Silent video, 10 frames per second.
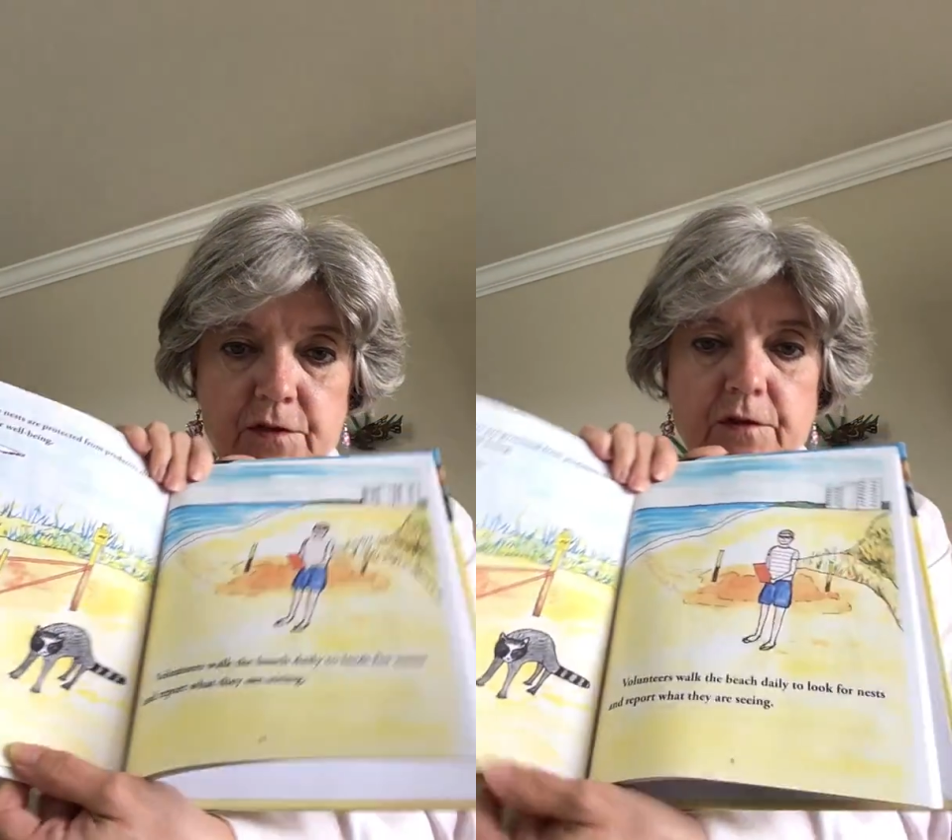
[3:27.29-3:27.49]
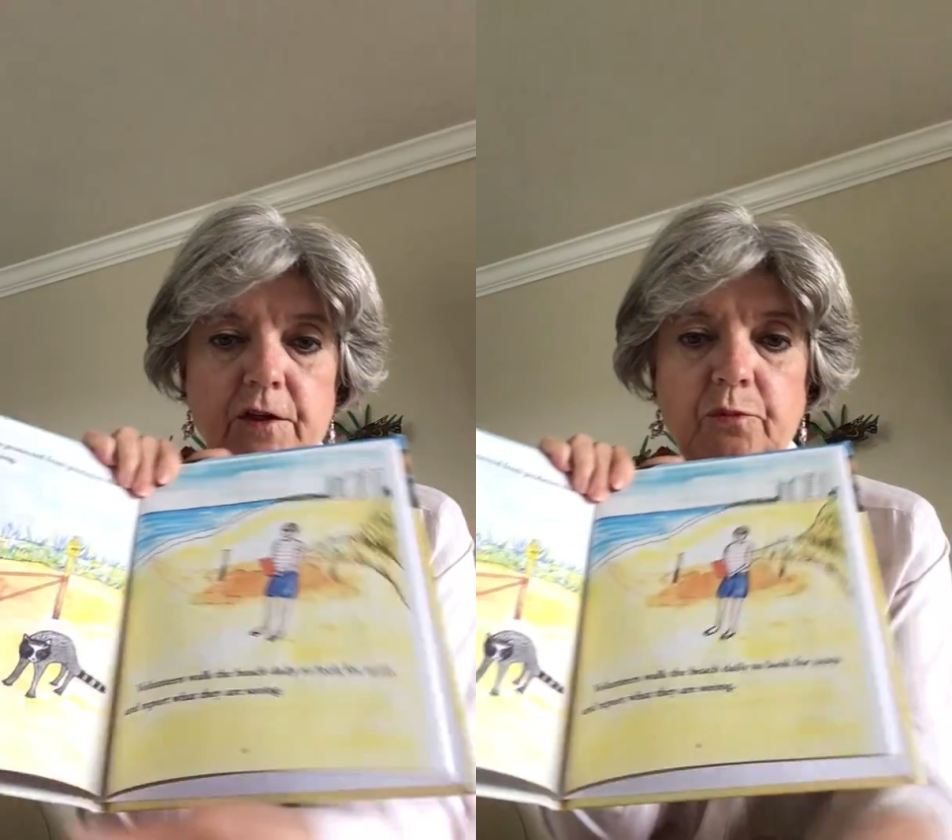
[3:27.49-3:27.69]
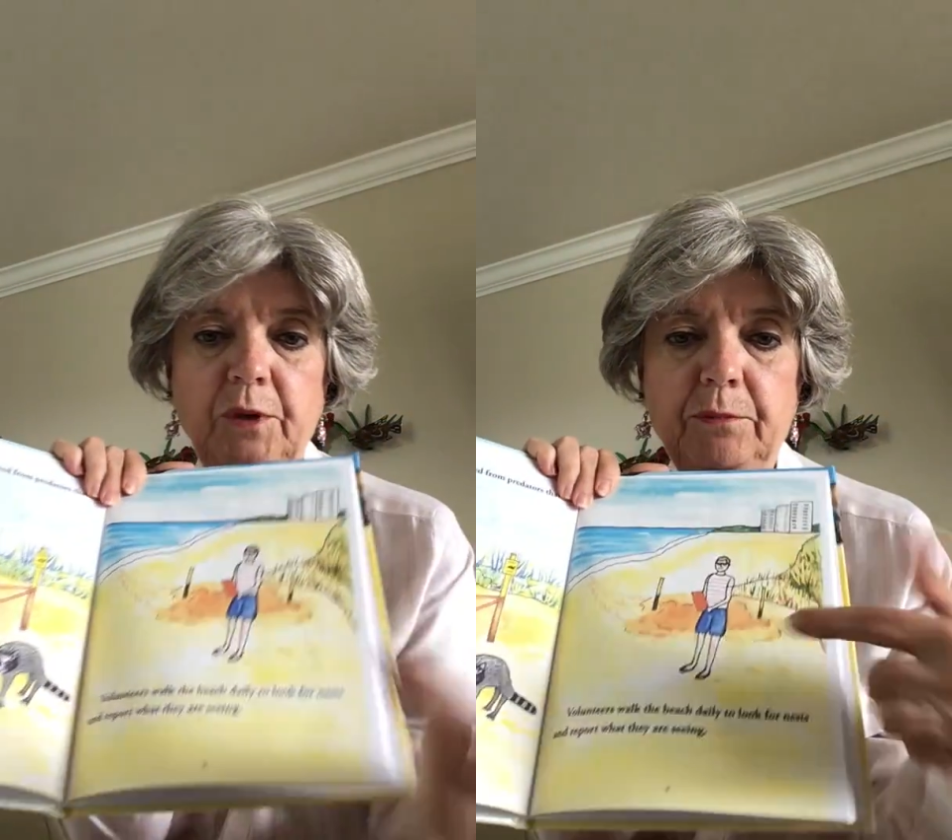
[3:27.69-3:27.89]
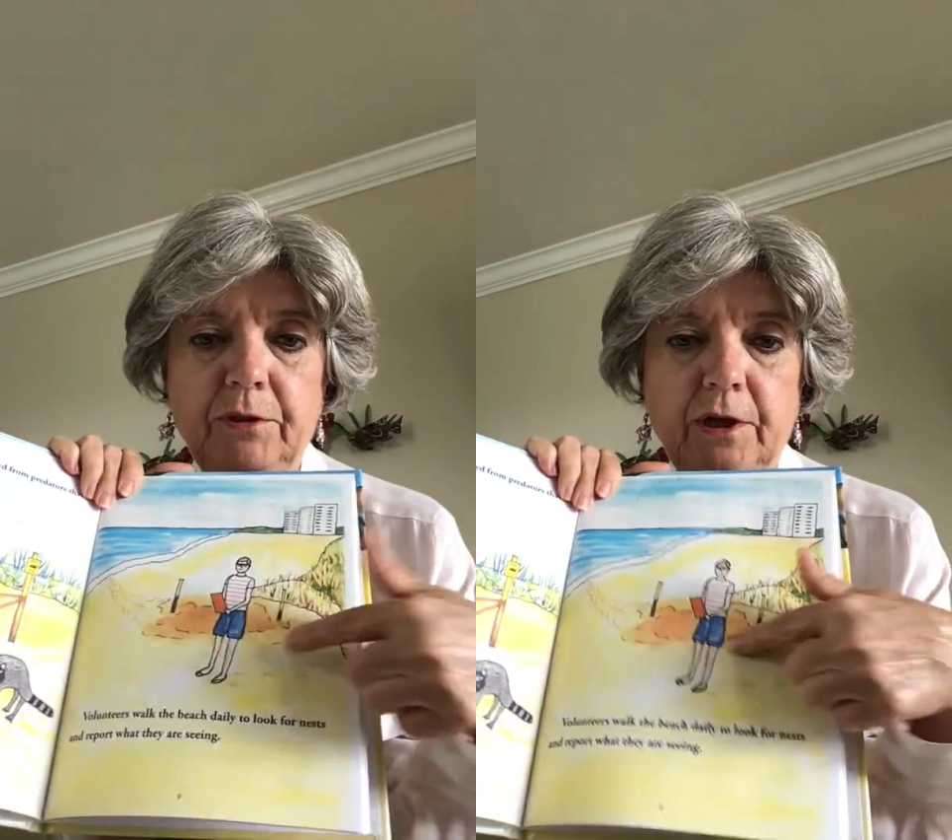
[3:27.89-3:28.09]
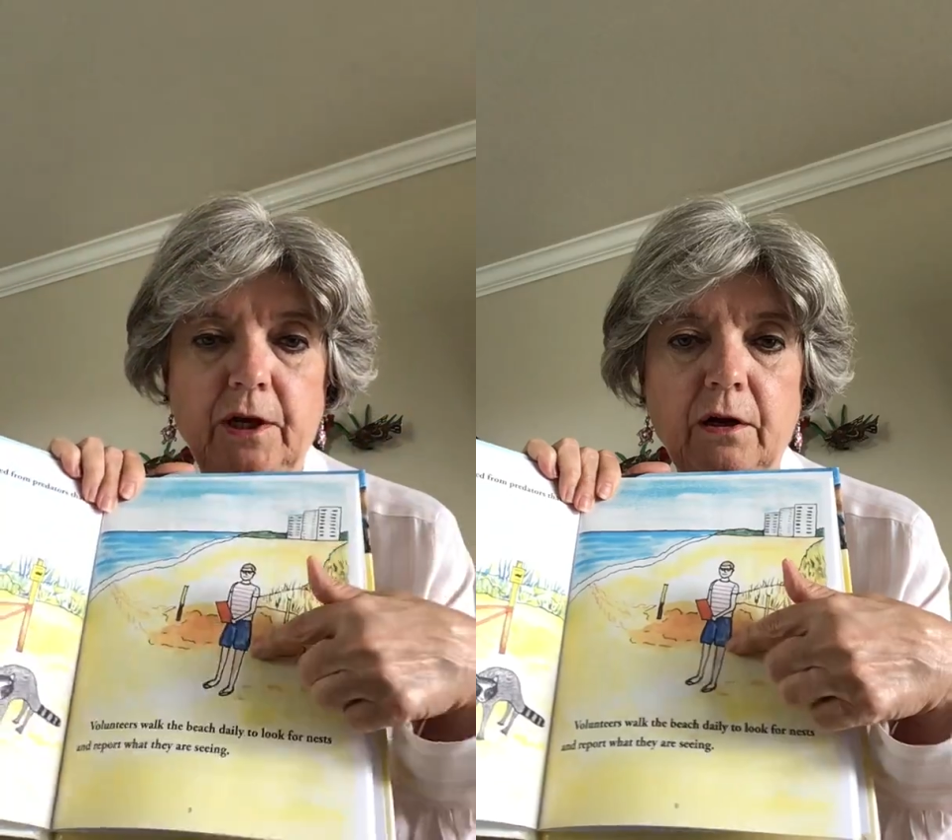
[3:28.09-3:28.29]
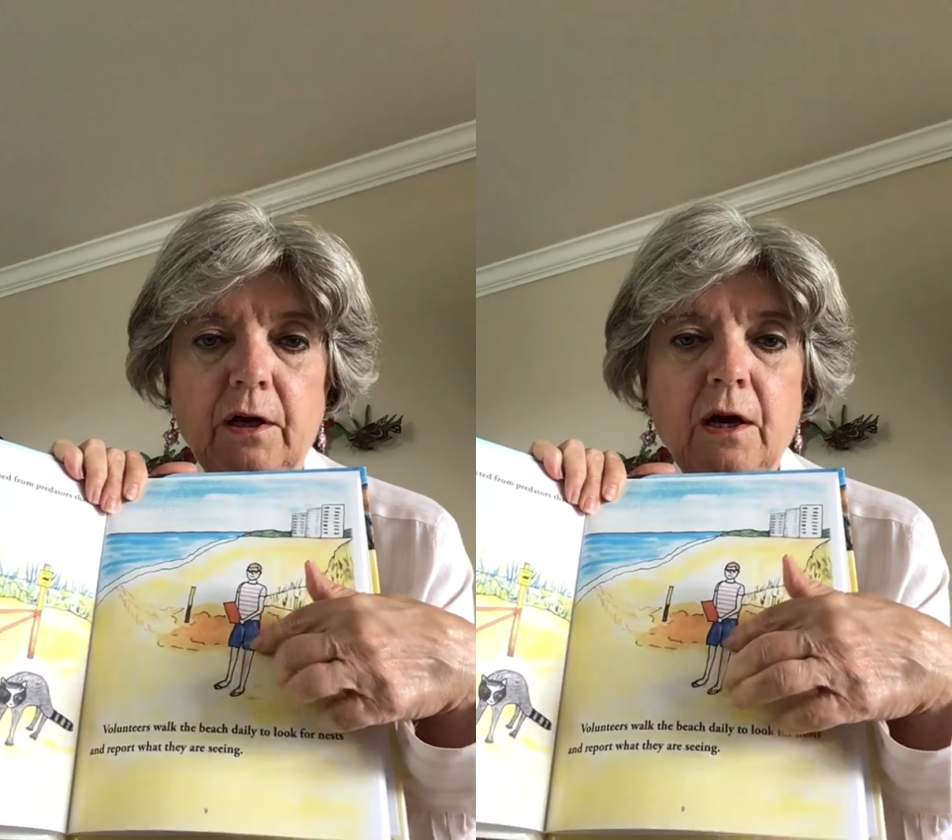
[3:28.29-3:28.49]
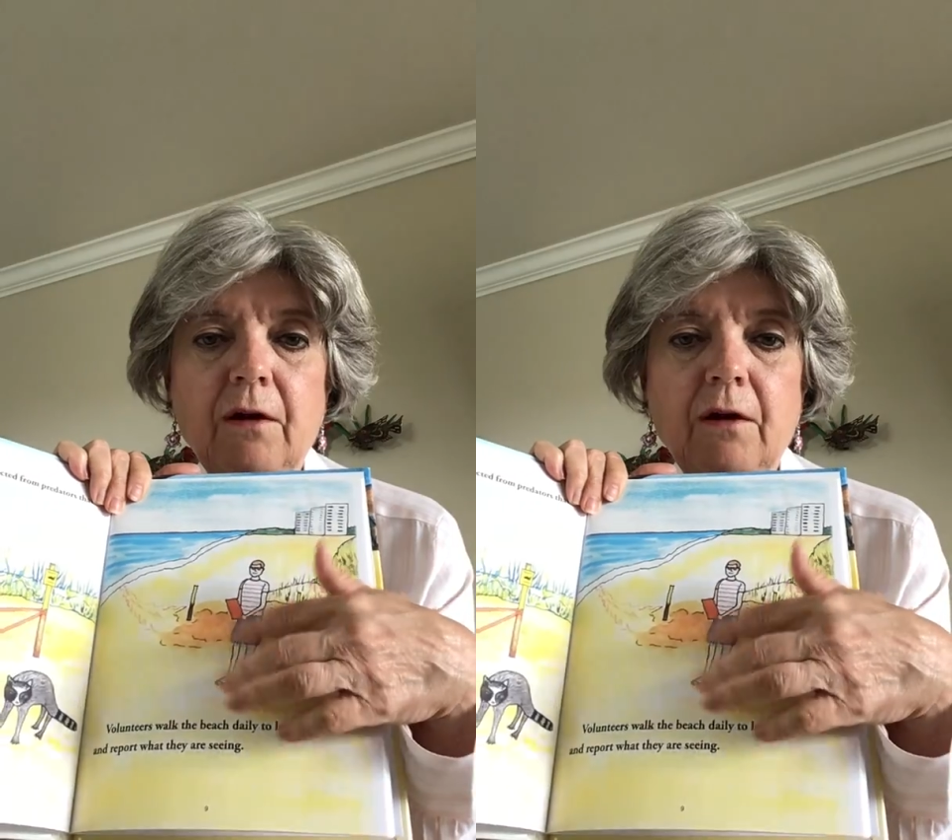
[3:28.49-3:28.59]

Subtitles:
So these people are